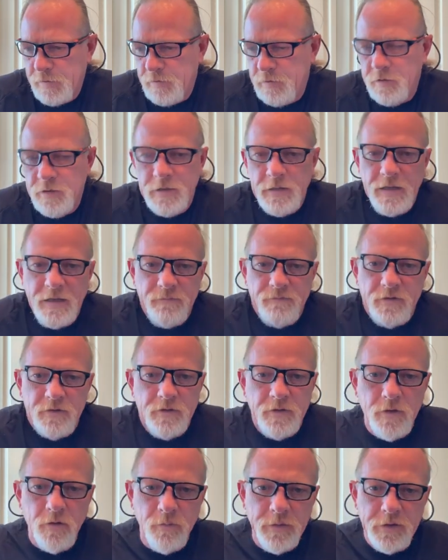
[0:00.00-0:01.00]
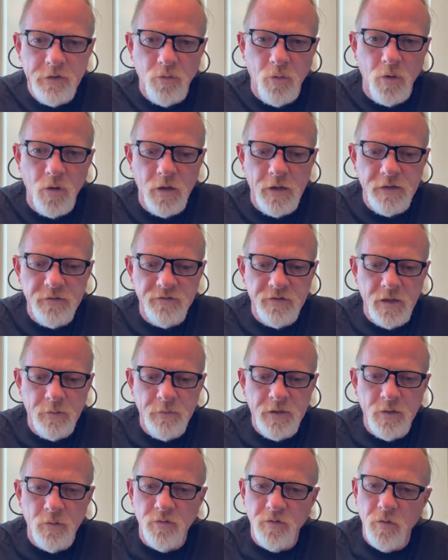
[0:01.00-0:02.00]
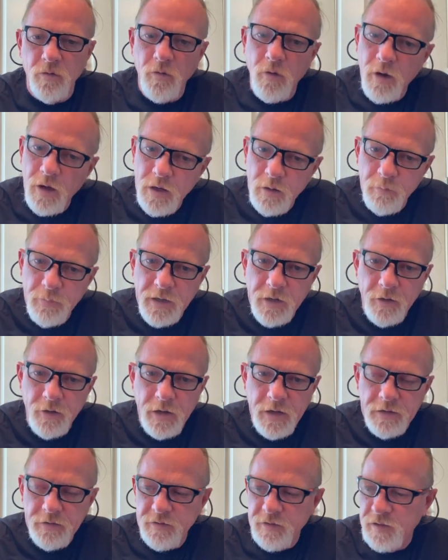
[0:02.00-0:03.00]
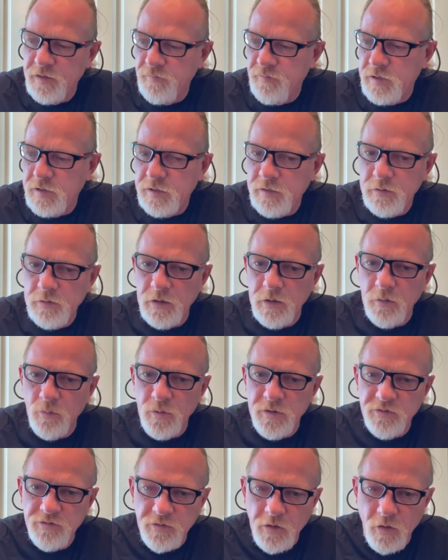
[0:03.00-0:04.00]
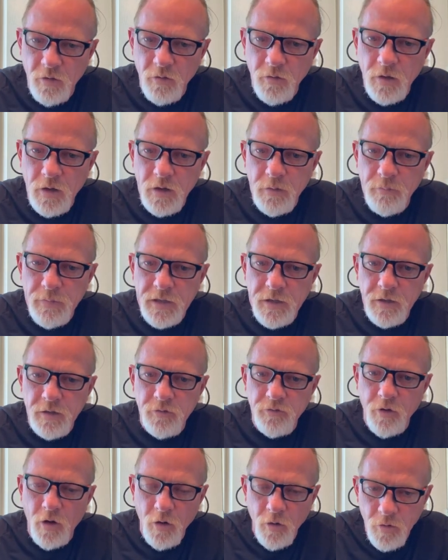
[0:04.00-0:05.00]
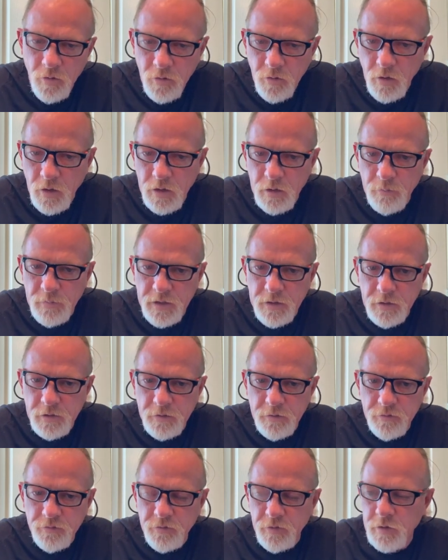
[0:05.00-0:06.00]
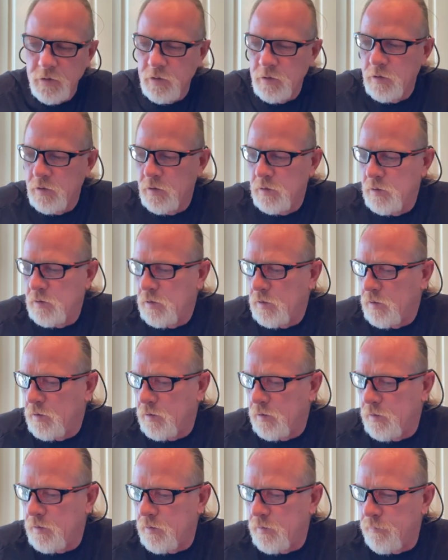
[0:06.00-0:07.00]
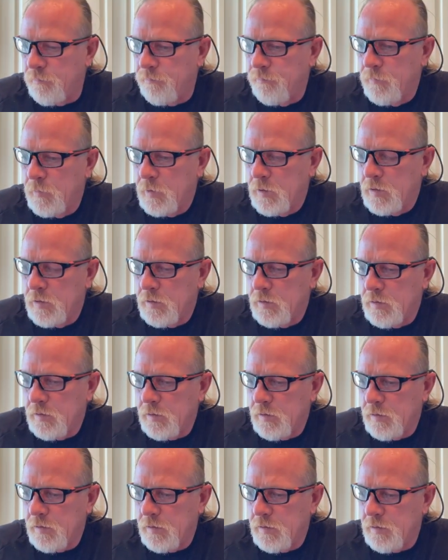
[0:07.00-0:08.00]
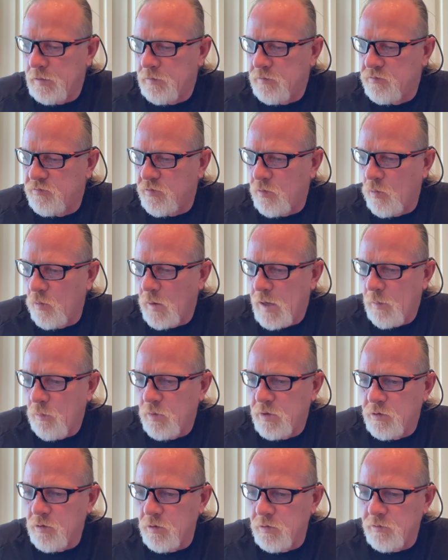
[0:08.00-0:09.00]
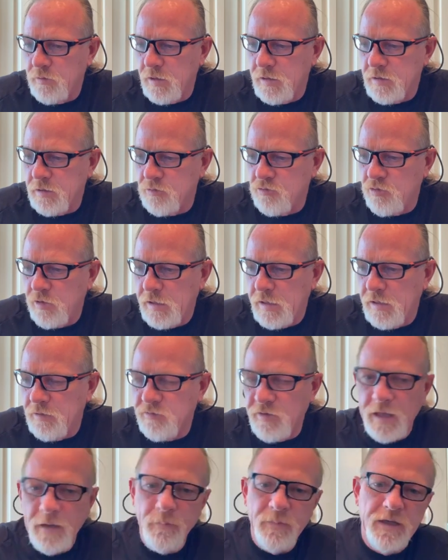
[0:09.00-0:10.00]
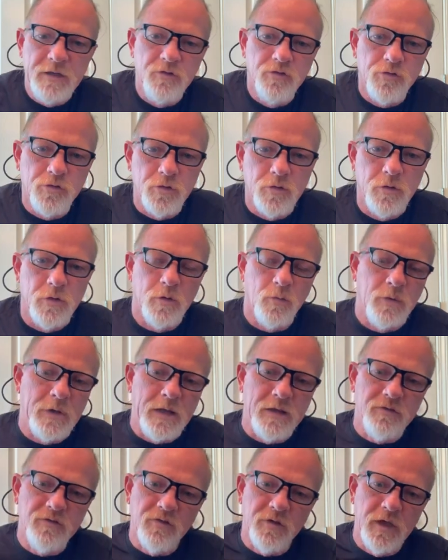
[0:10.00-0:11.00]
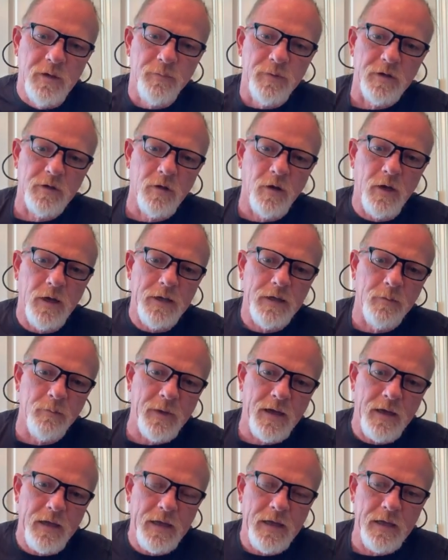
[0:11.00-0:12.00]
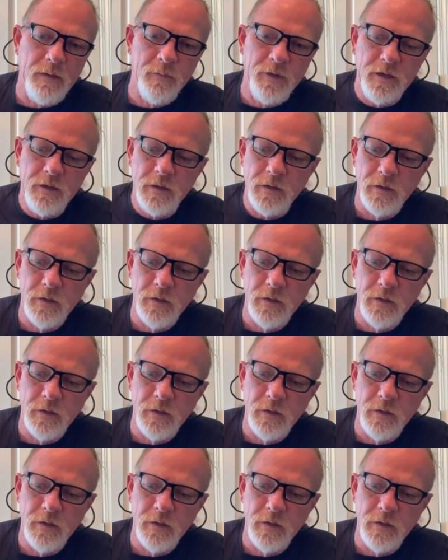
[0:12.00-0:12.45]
didn't have to tell me twice. I mean, there was a lot of bear activity. We saw a lot of bears, heard a lot of bears. And so I wasn't going to take a chance. I made sure that when I slept at night in my hammock